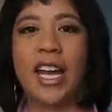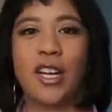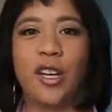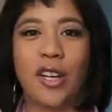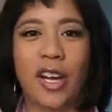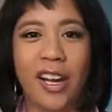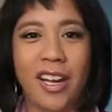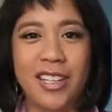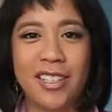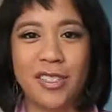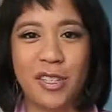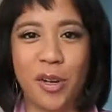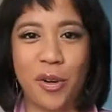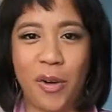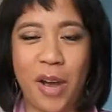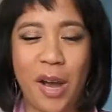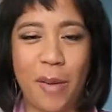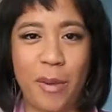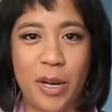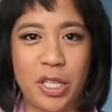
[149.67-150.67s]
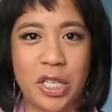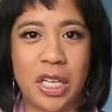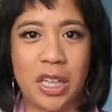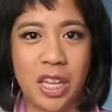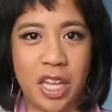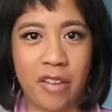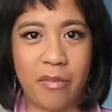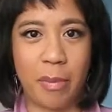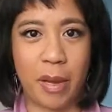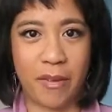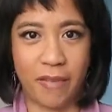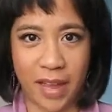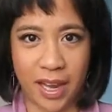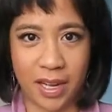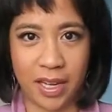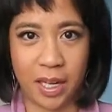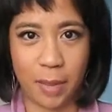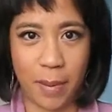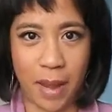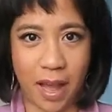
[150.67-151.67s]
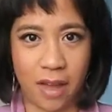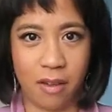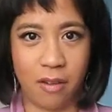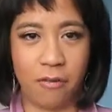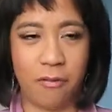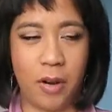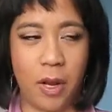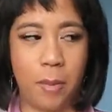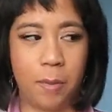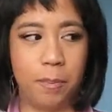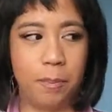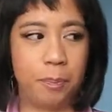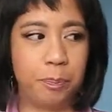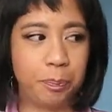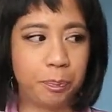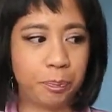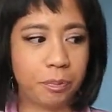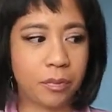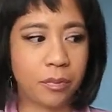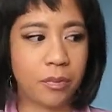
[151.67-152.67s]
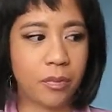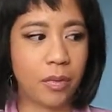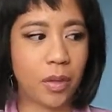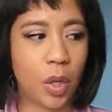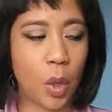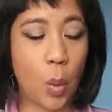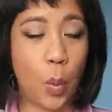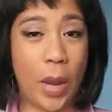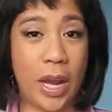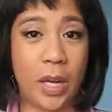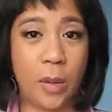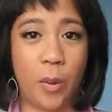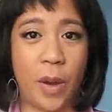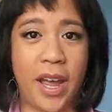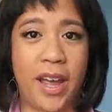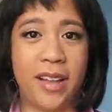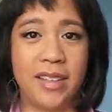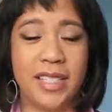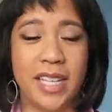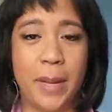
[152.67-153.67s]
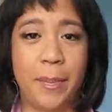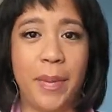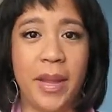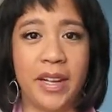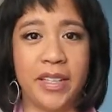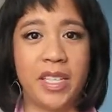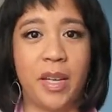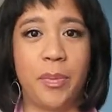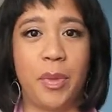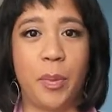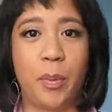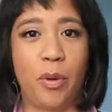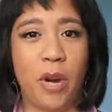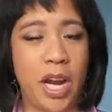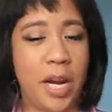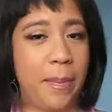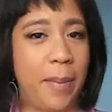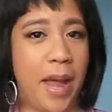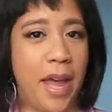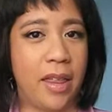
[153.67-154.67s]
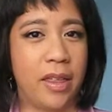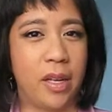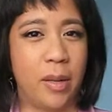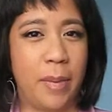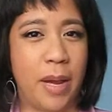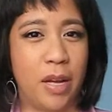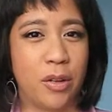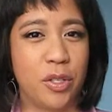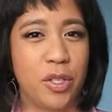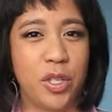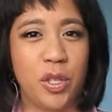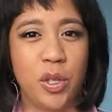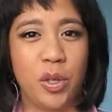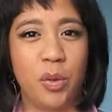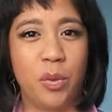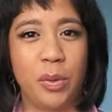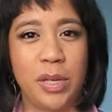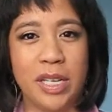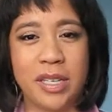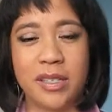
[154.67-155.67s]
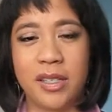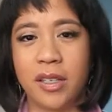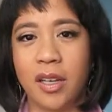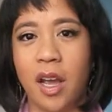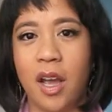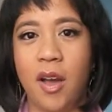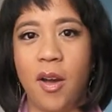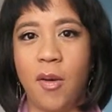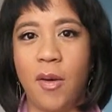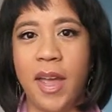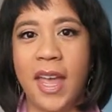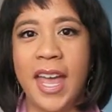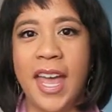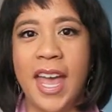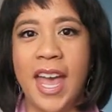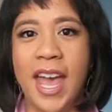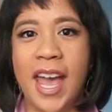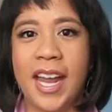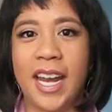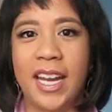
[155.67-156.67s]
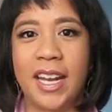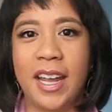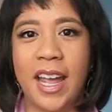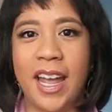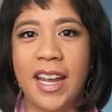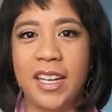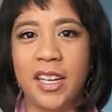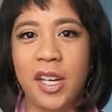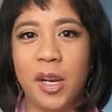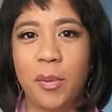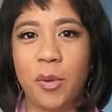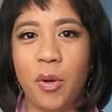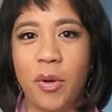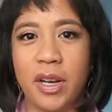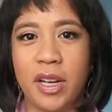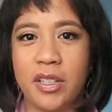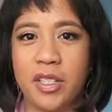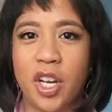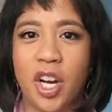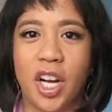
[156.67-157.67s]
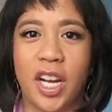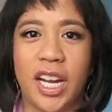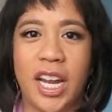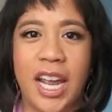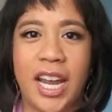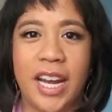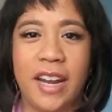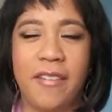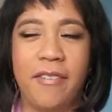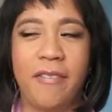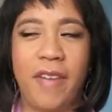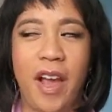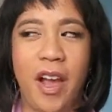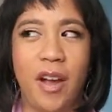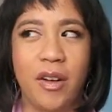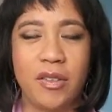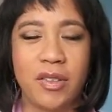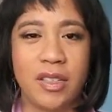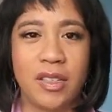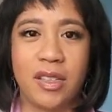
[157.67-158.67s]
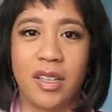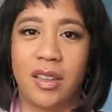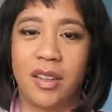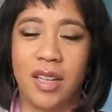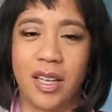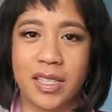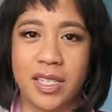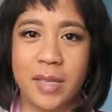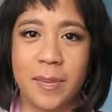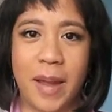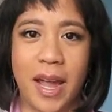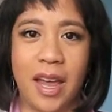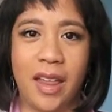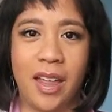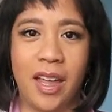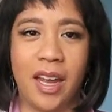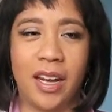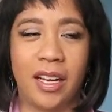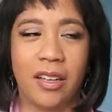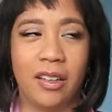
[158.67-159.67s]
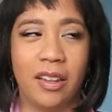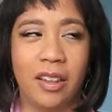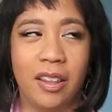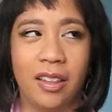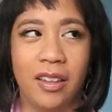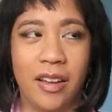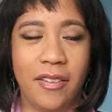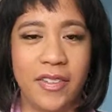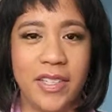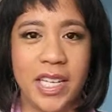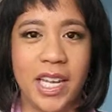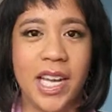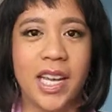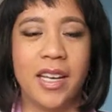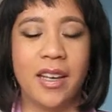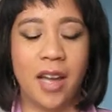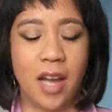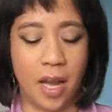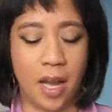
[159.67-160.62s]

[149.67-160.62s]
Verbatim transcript: and you guys know how much I love my Vanity palette from Wet n Wild, and I picked up the Pride palette about 2 weeks ago, and I ended up going to Target and I found the Lust palette, and I loved it.